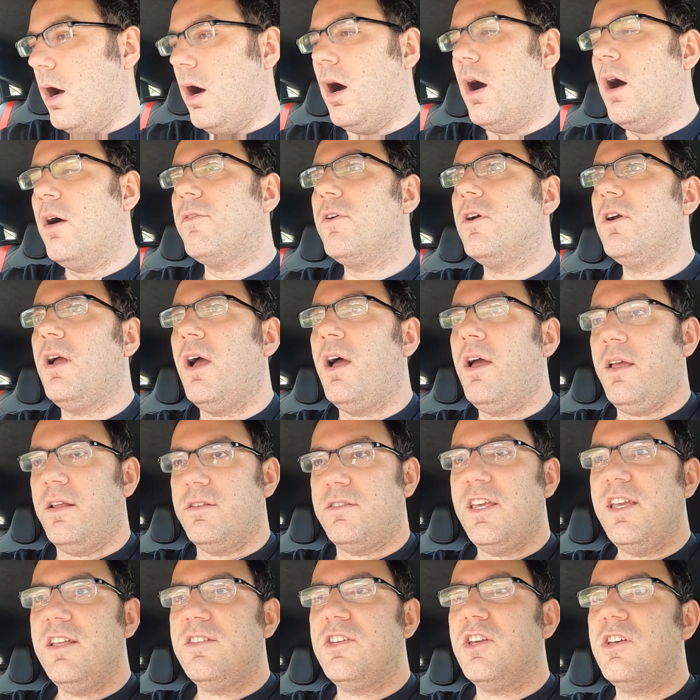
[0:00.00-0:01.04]
Other
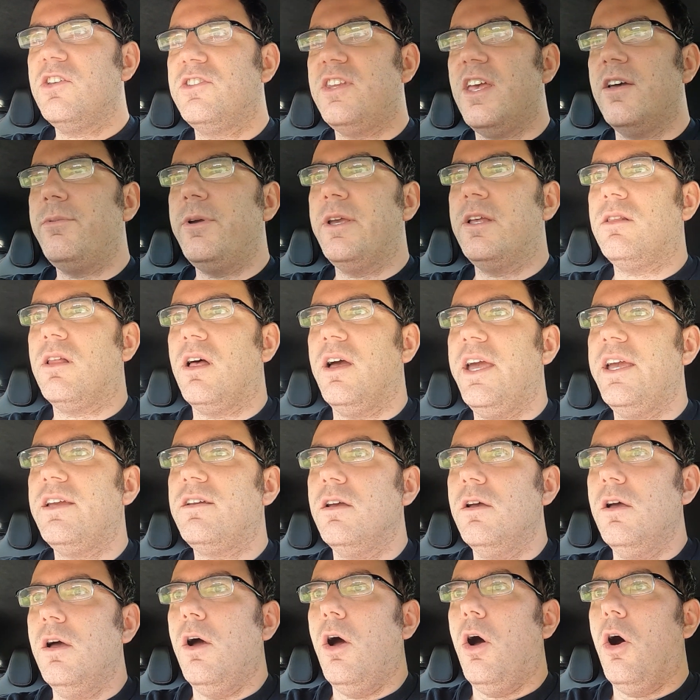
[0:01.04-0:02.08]
details that we like
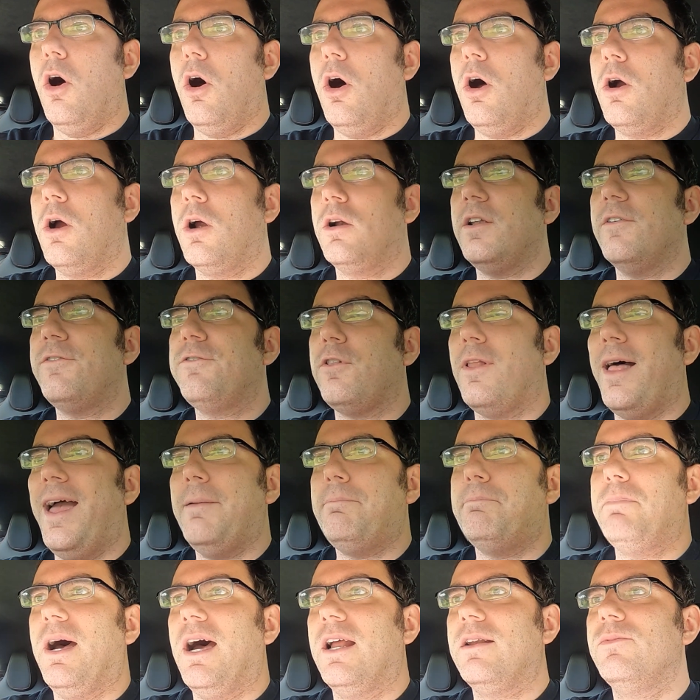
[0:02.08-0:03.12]
are the
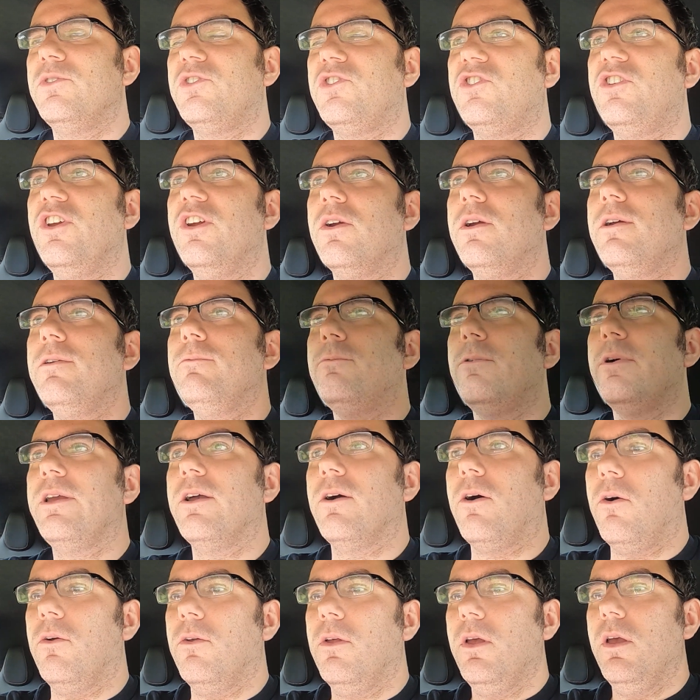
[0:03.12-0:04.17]
flat bottom steering
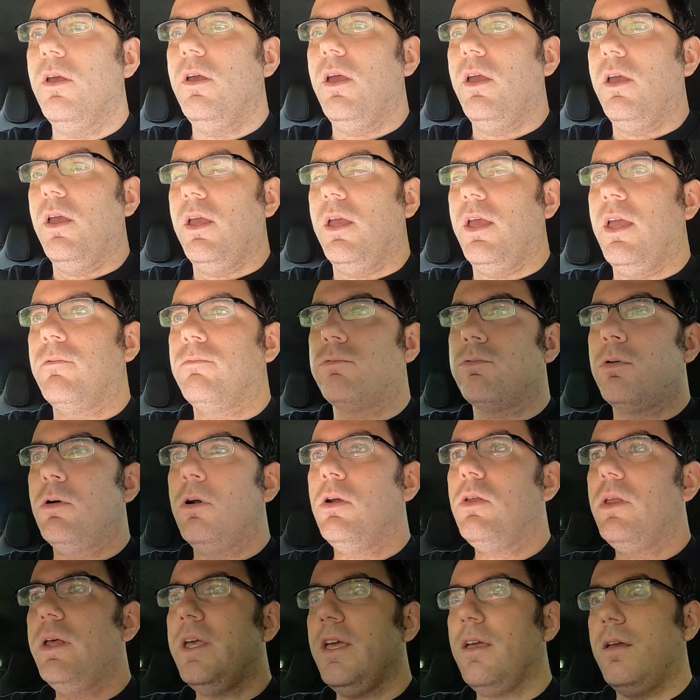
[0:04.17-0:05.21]
wheel. It
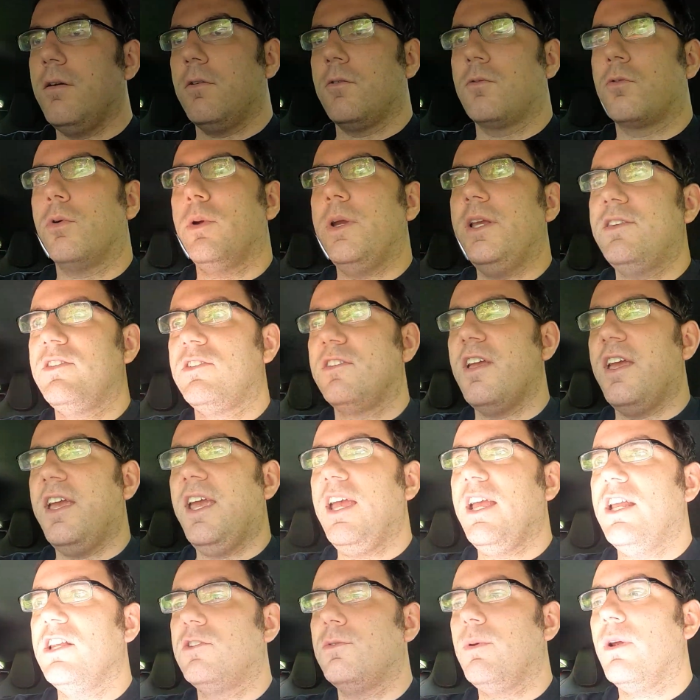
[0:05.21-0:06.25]
really greets the
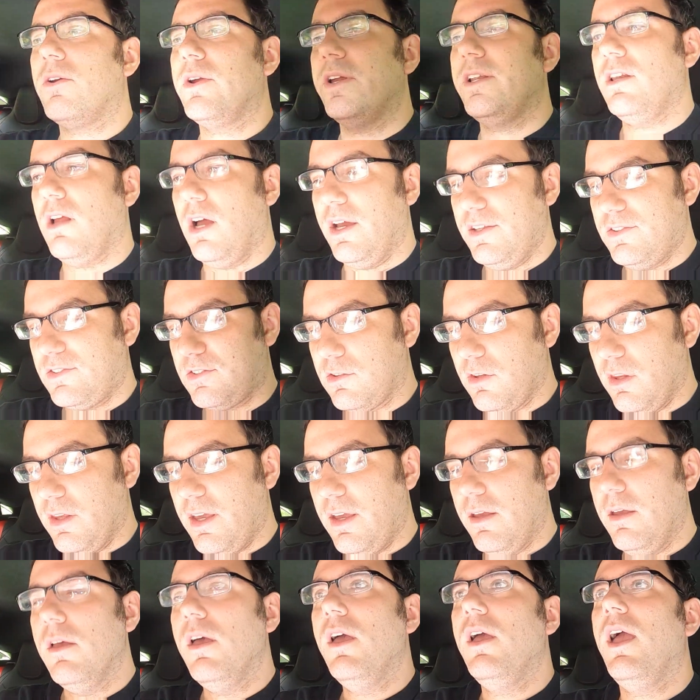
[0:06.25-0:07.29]
hands very nicely,
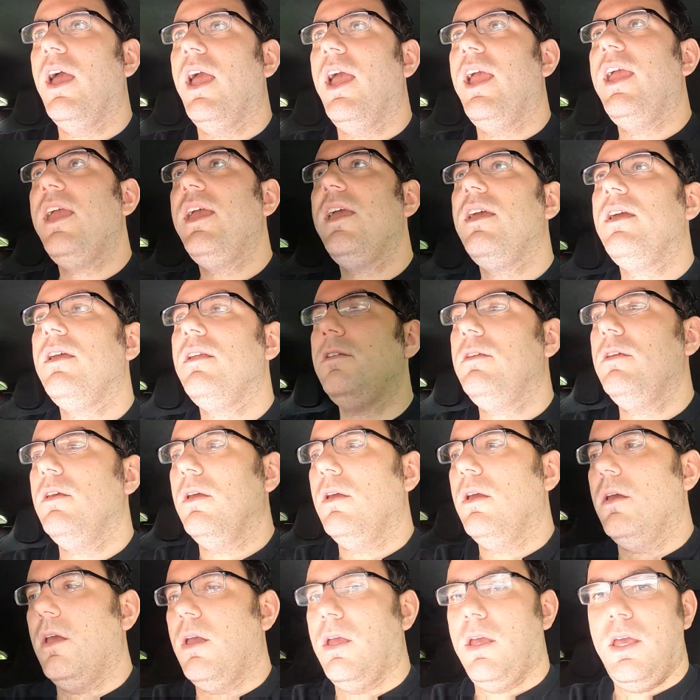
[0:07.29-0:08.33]

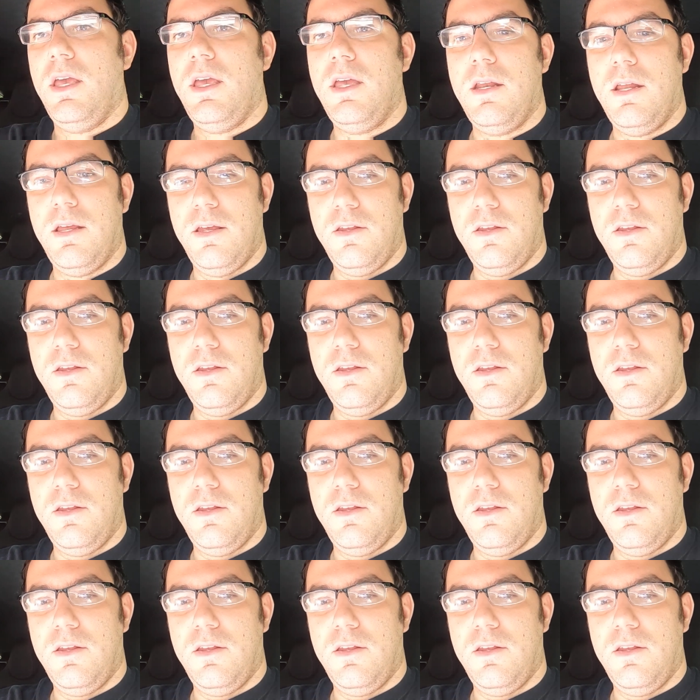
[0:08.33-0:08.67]
and it